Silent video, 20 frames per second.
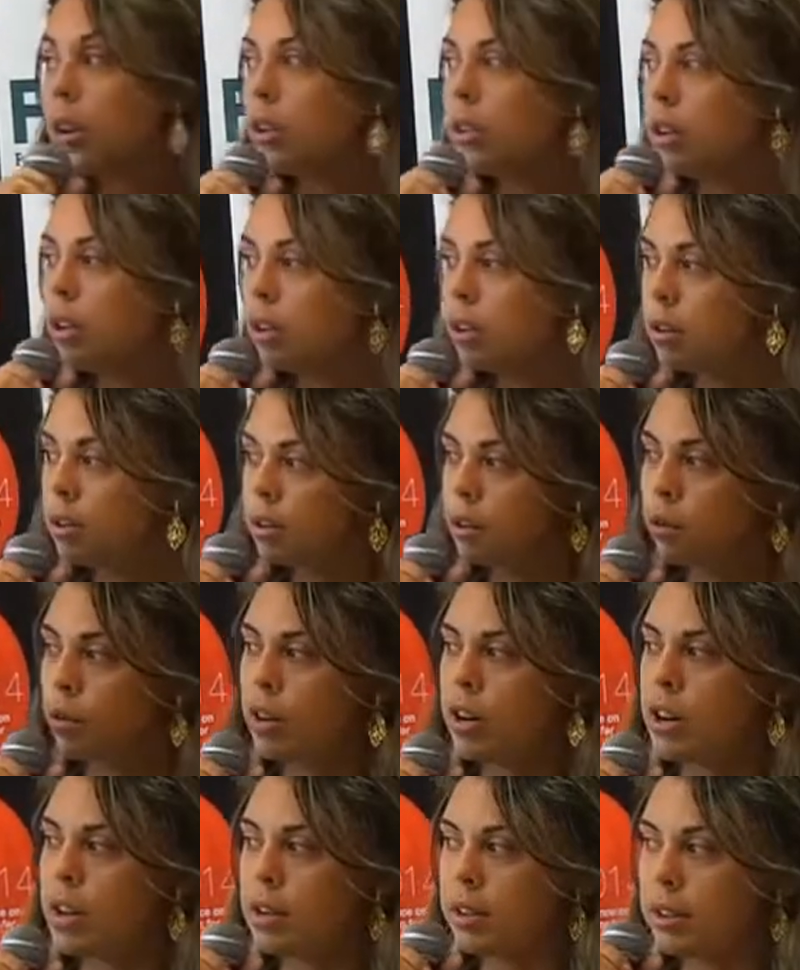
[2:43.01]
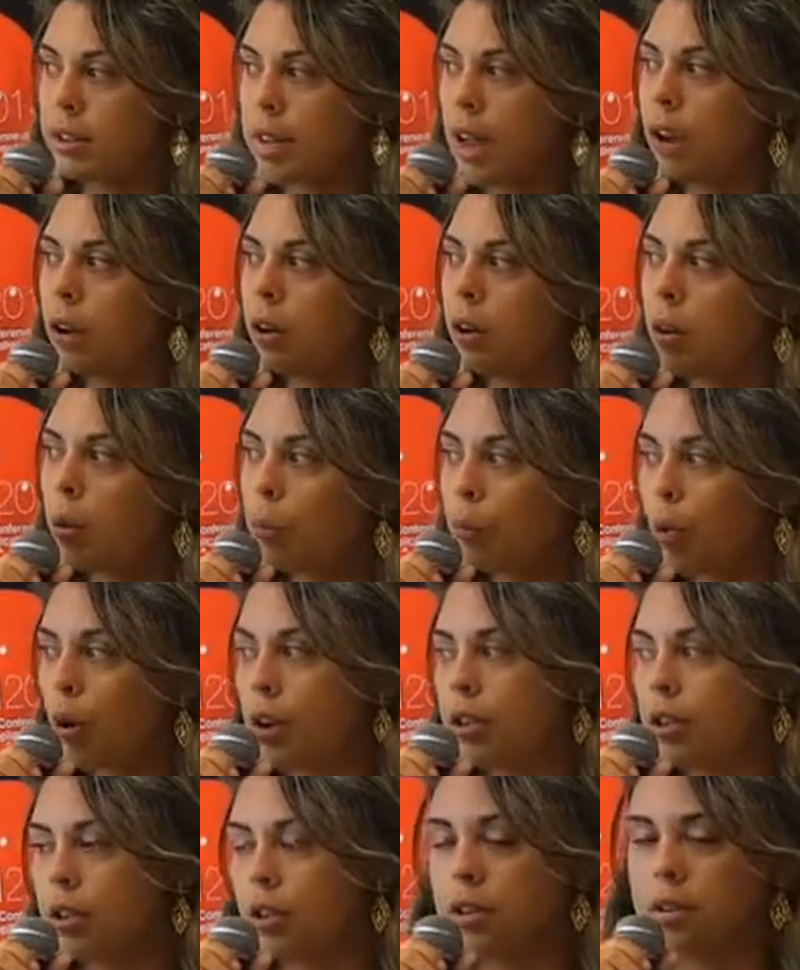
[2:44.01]
These were a cyclical
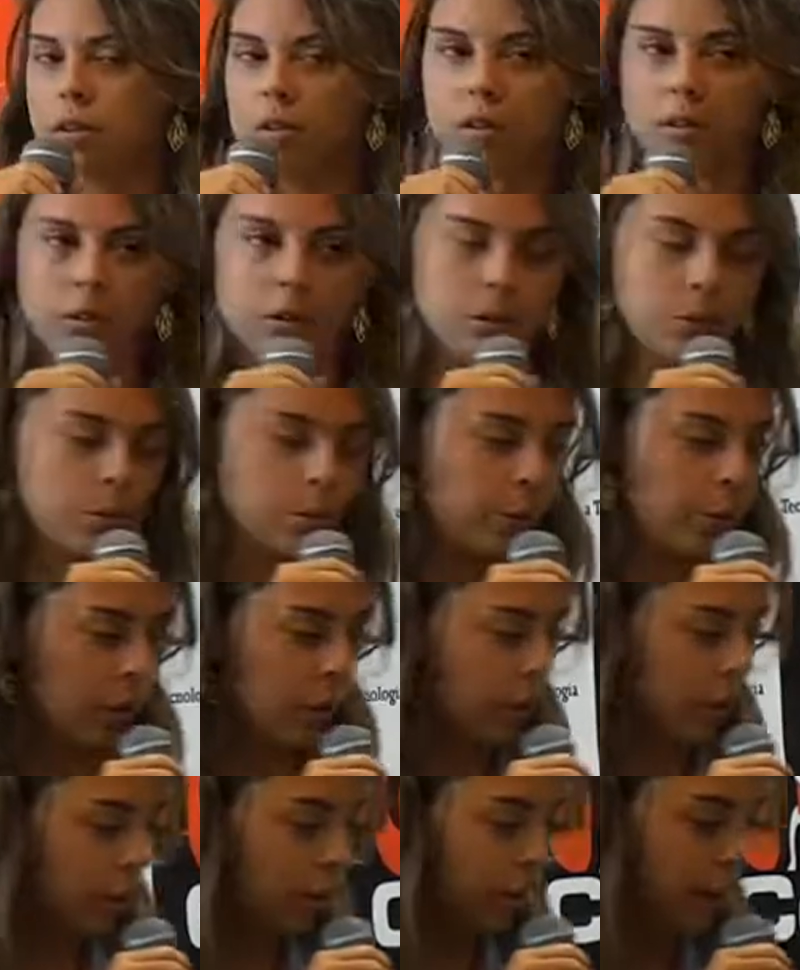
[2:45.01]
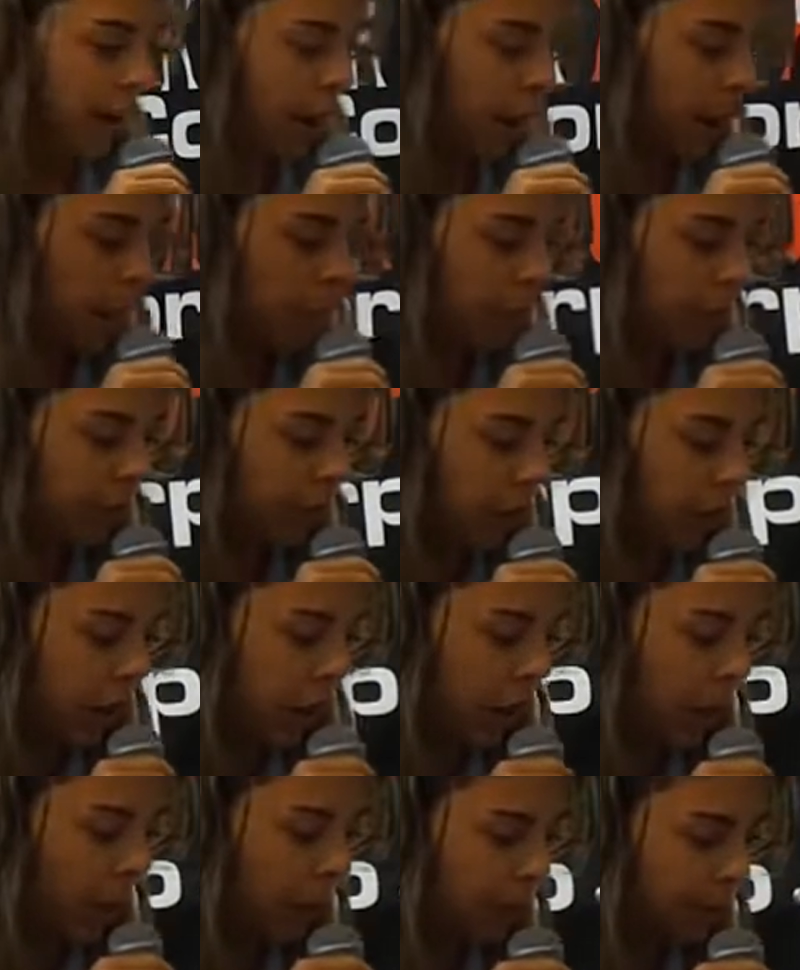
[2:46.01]
process during the development of the
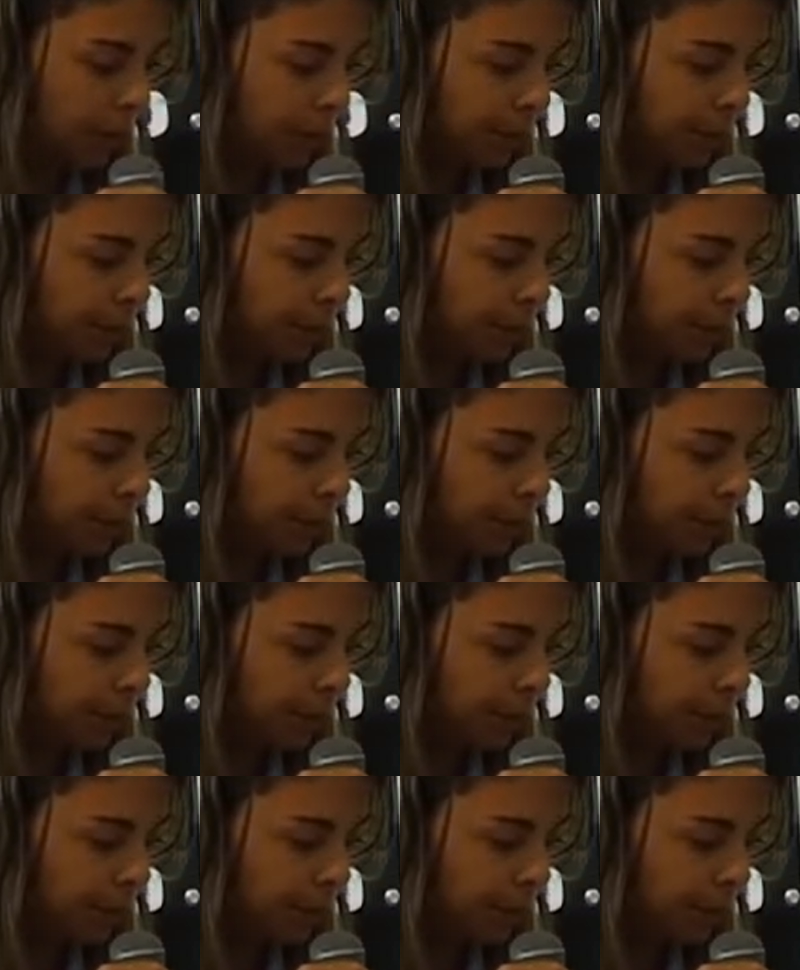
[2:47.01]
game.